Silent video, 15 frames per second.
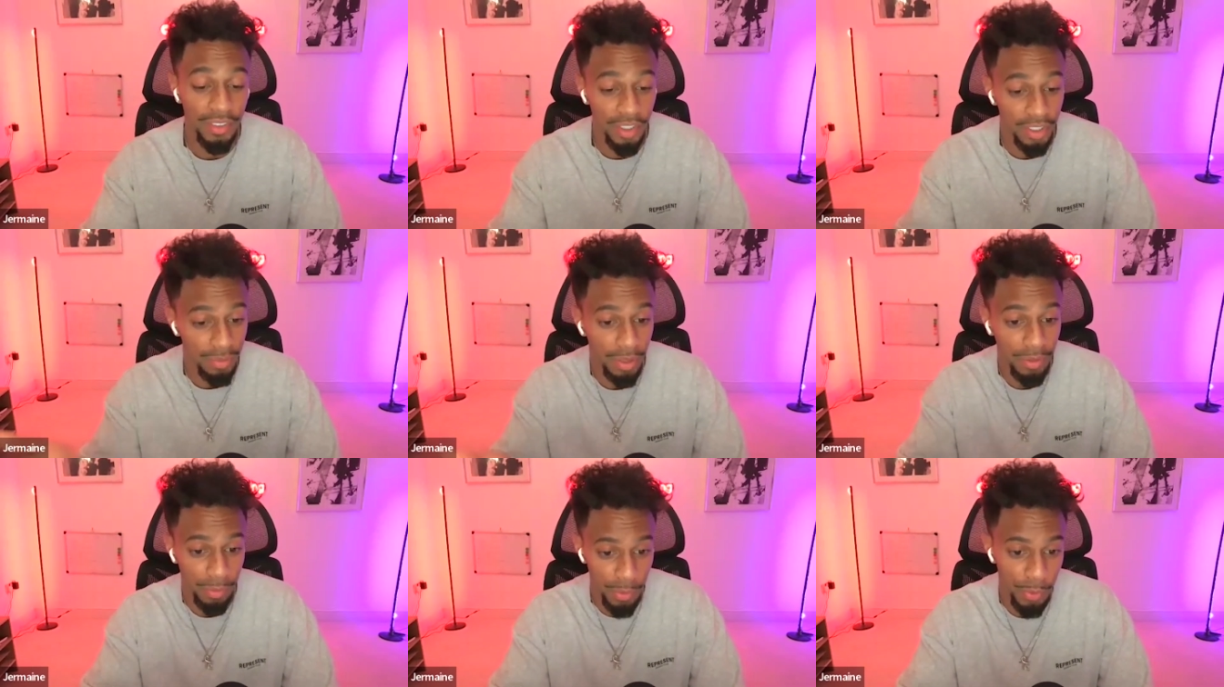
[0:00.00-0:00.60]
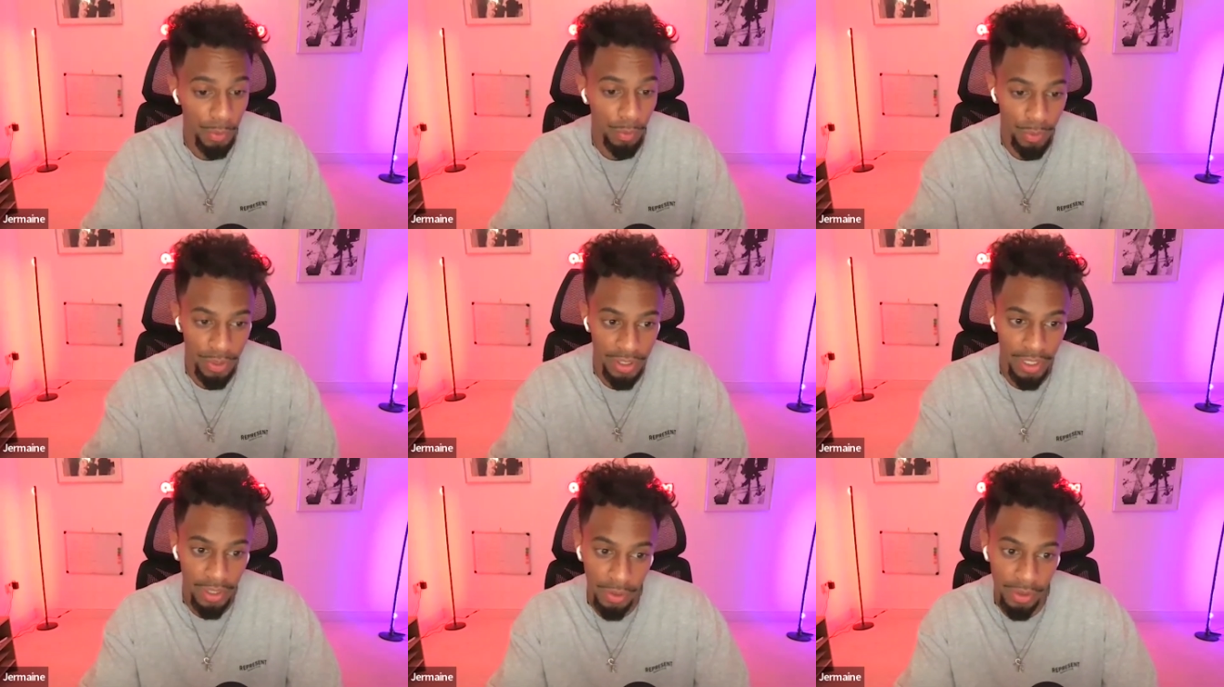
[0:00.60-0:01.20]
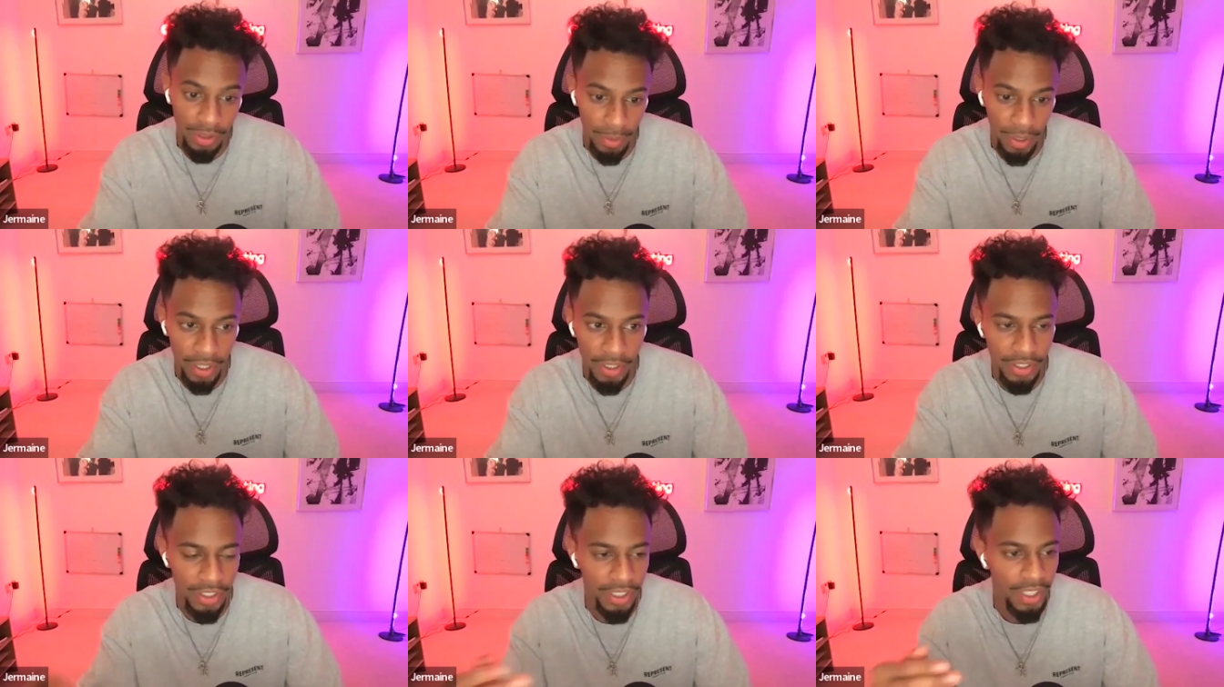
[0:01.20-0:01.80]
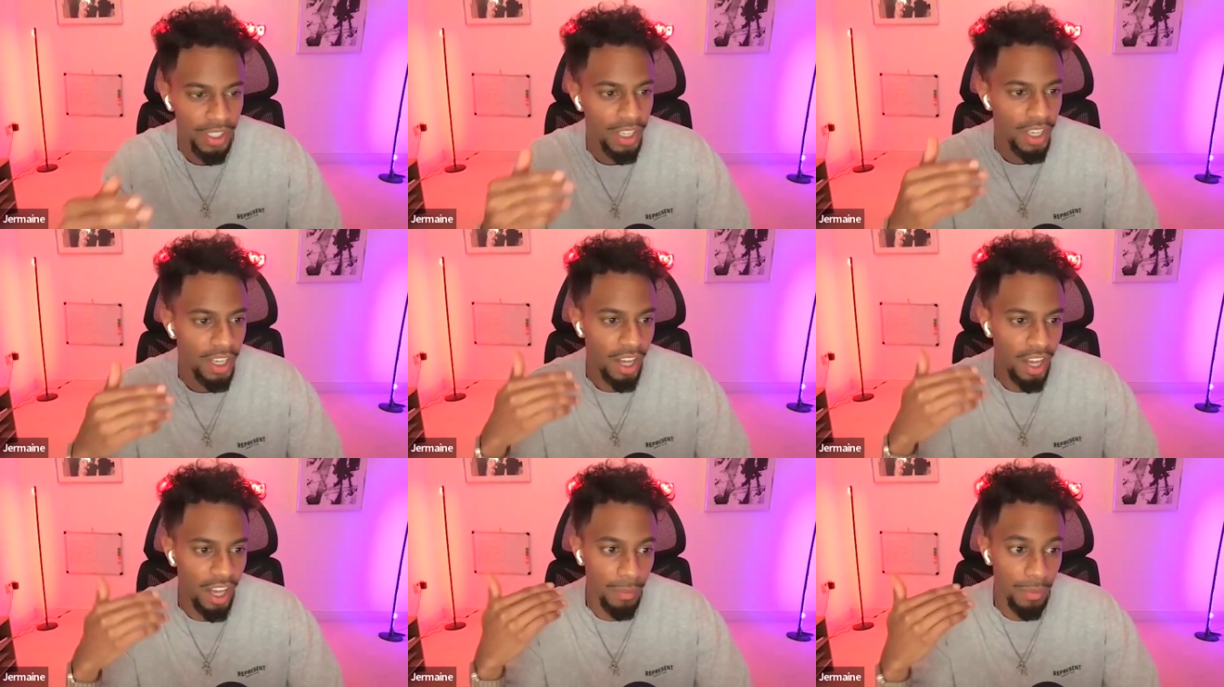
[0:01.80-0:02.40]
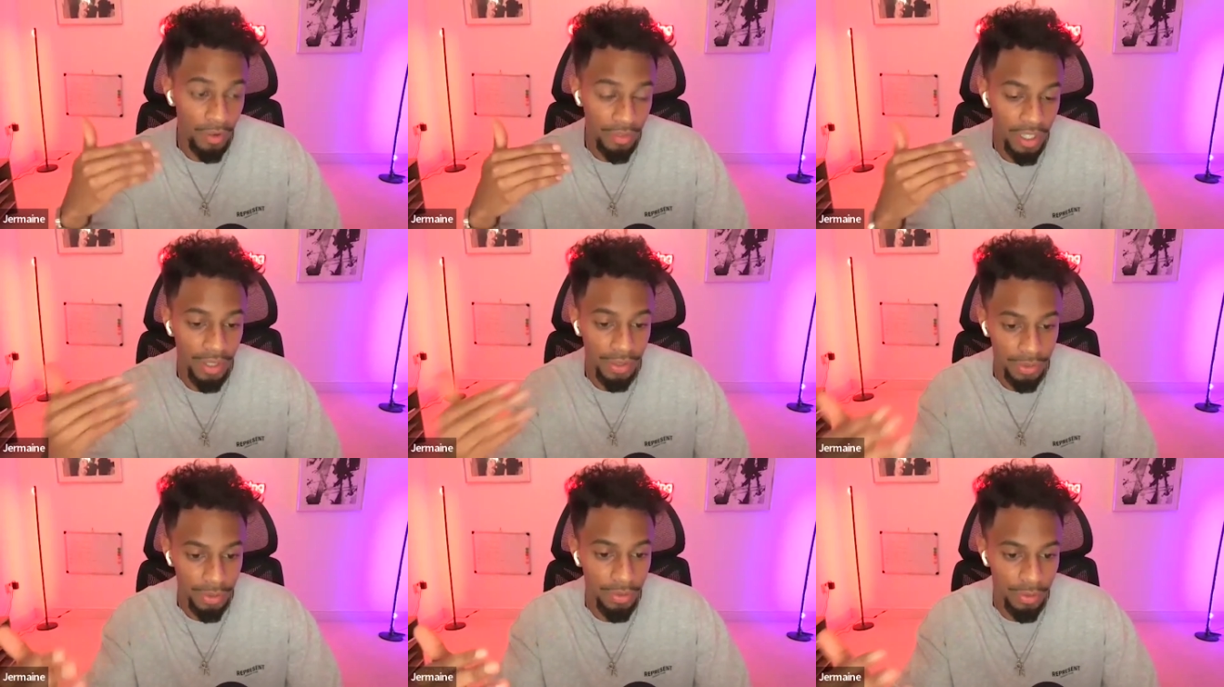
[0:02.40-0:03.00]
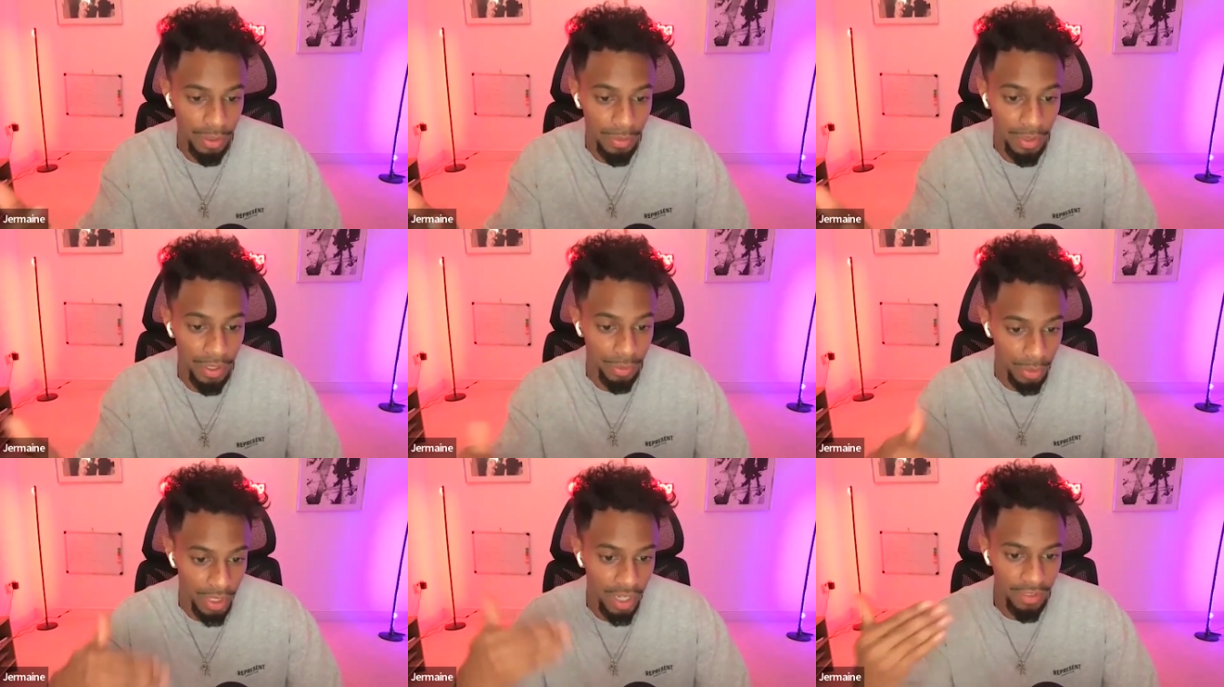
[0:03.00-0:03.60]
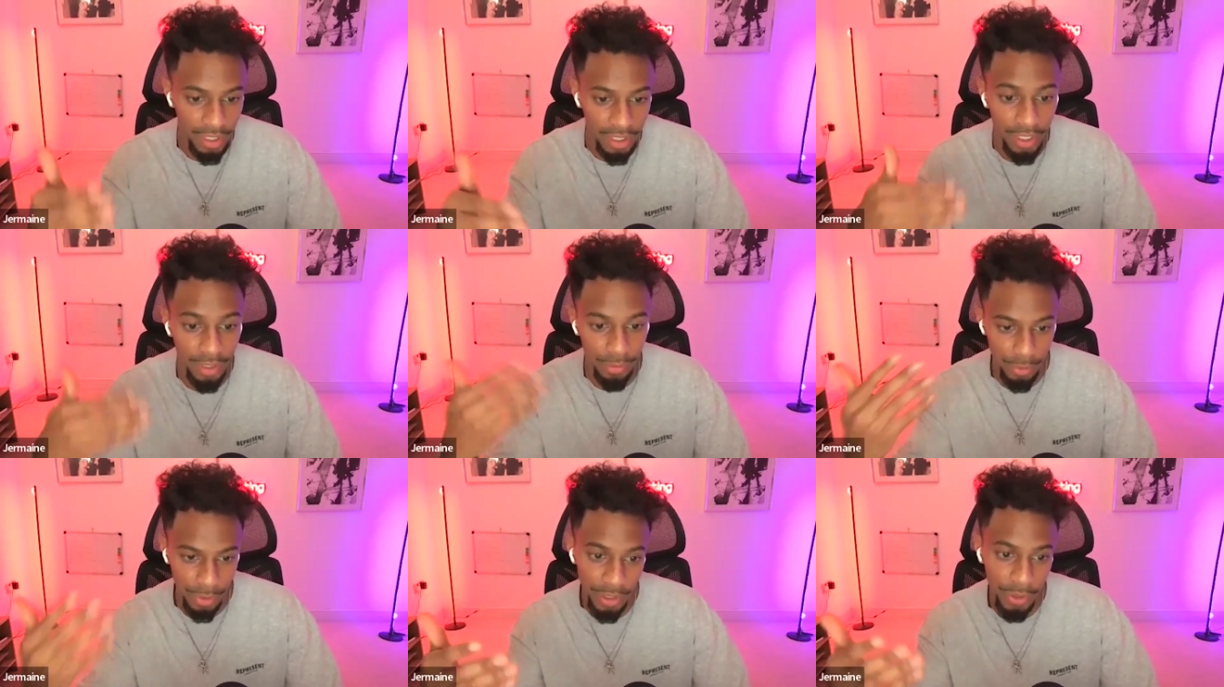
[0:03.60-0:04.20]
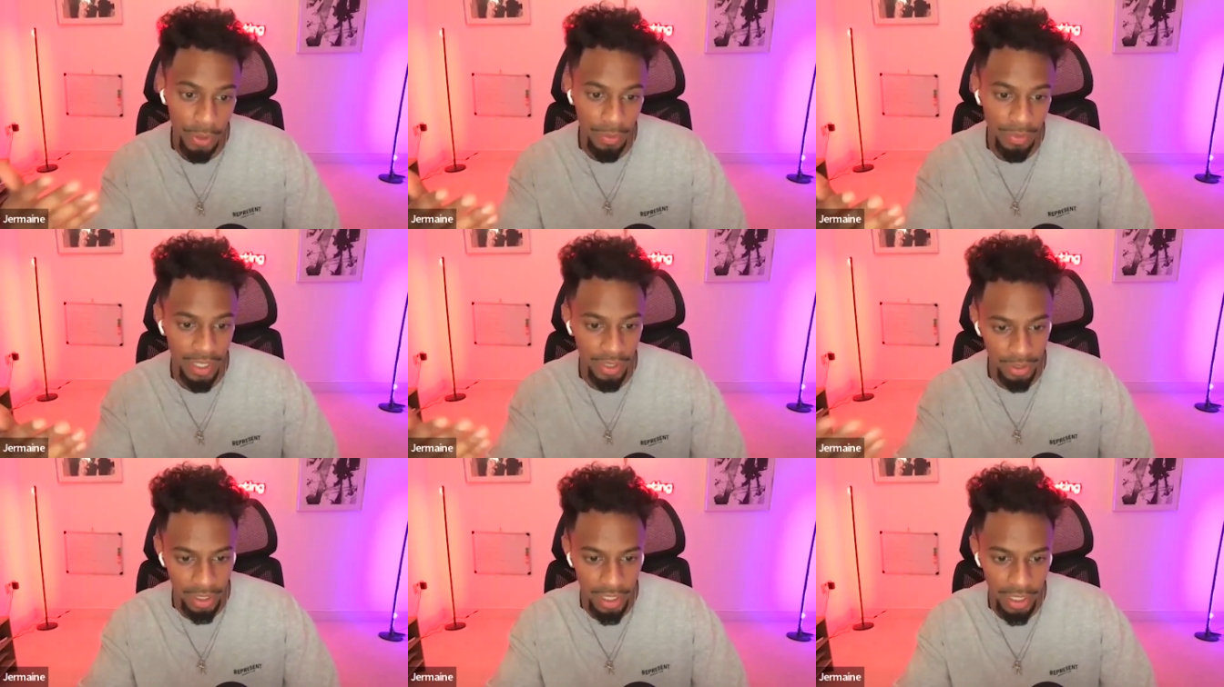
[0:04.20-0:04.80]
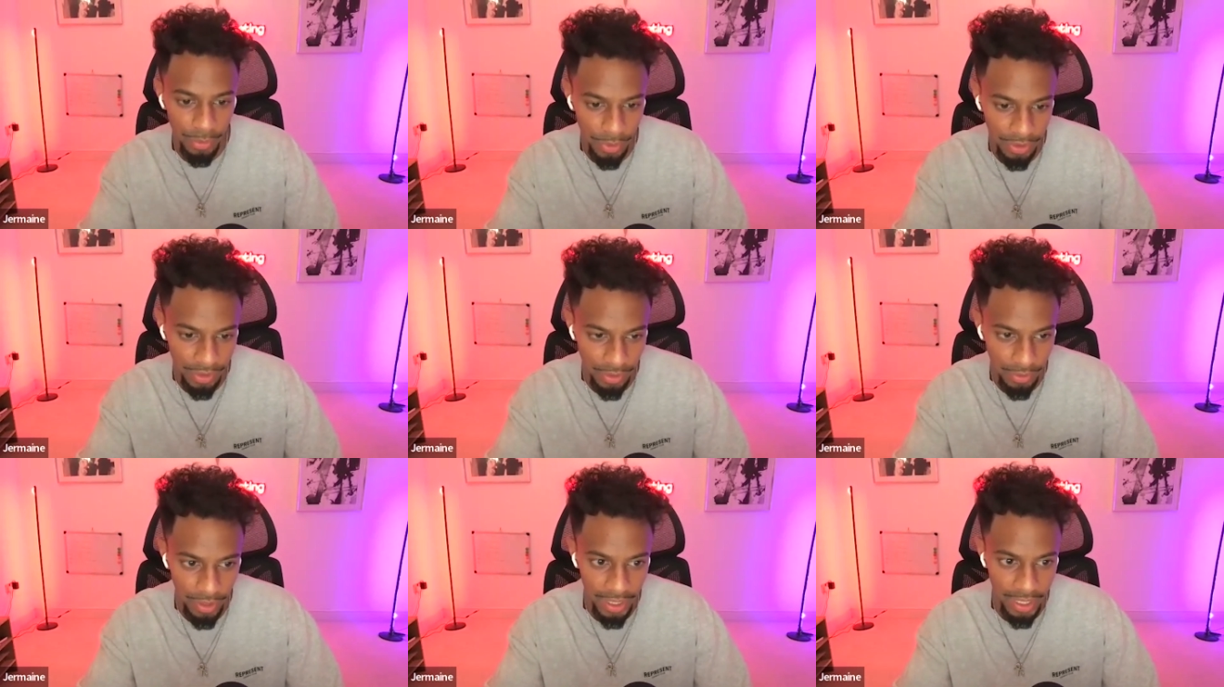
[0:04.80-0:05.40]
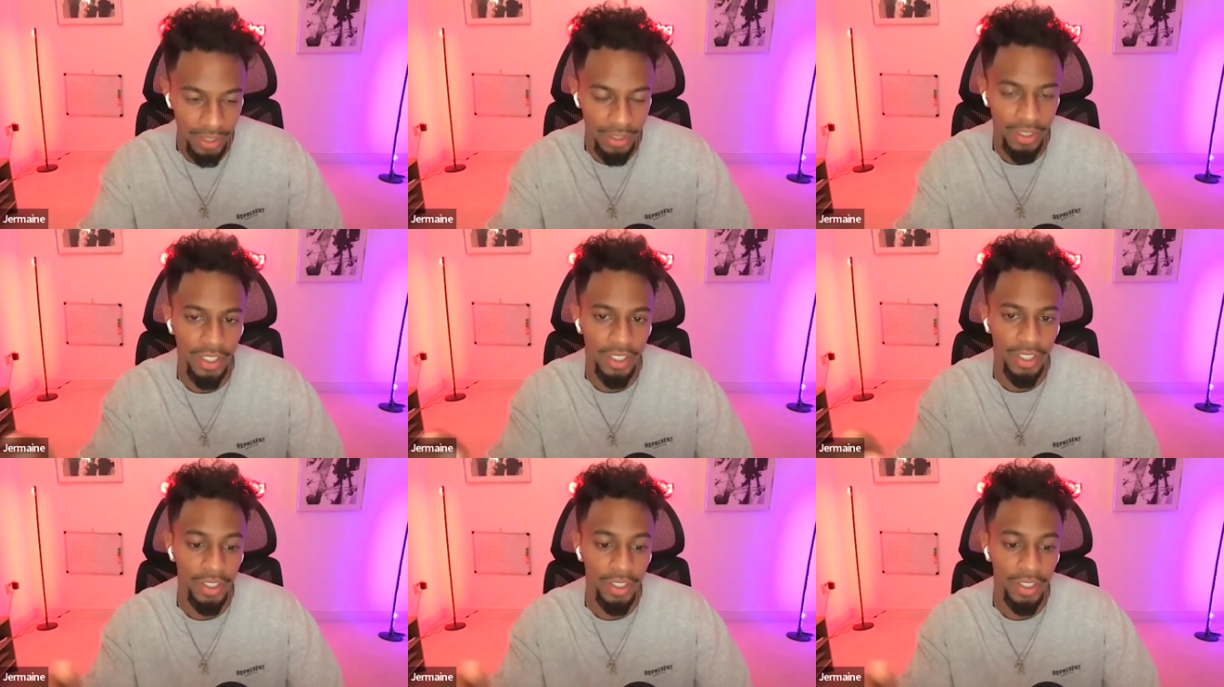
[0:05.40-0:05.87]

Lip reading: 6 months, we did lose a bunch, but over the last 2-3 months, we have like kind of recouped our client roster right now.